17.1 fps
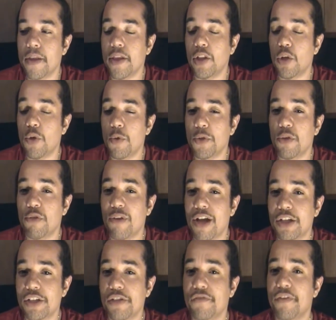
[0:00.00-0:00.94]
in the lower
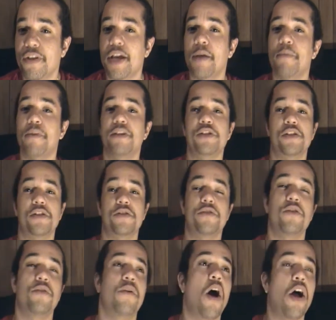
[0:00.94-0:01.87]
direction for him to
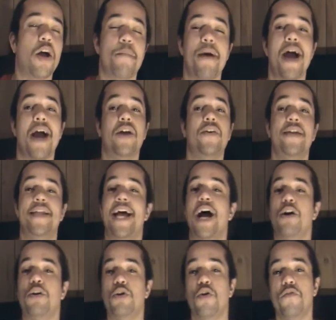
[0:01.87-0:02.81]
just automatically
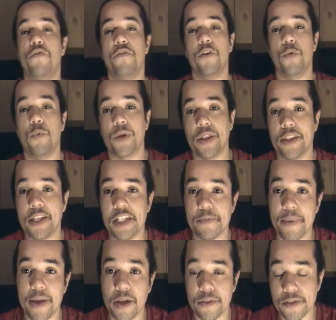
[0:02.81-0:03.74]
now go for one of
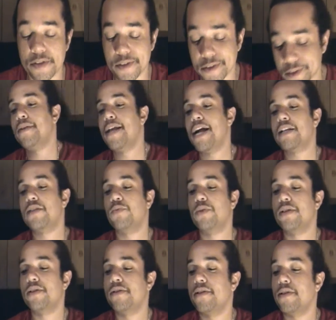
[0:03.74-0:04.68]
these belts. Next
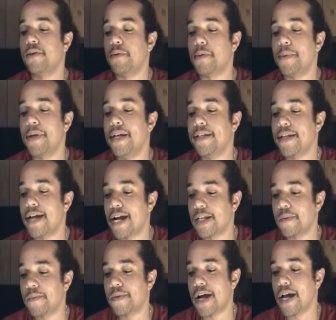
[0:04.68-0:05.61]
was the WWE
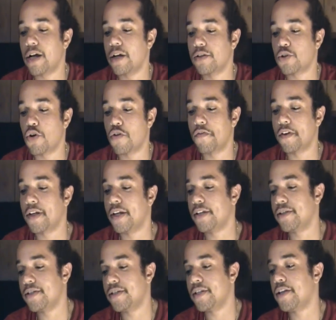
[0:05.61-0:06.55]
Tag Team titles, Kofi
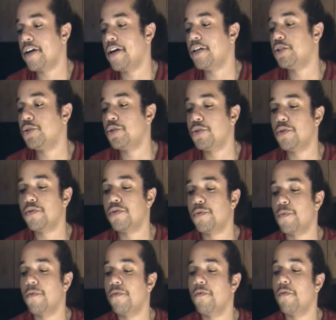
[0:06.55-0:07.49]
Kingston and
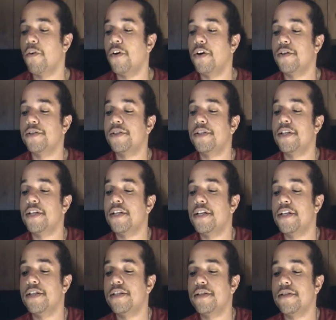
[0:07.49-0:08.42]
R-Truth
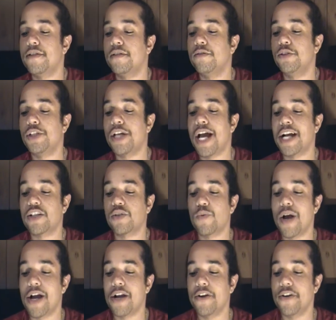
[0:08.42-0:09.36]
versus Jack
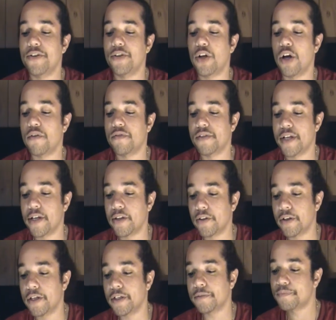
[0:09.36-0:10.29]
Swagger and Dolph
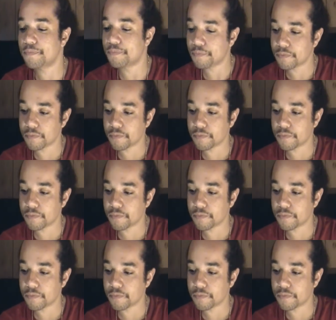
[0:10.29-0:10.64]
Ziggler.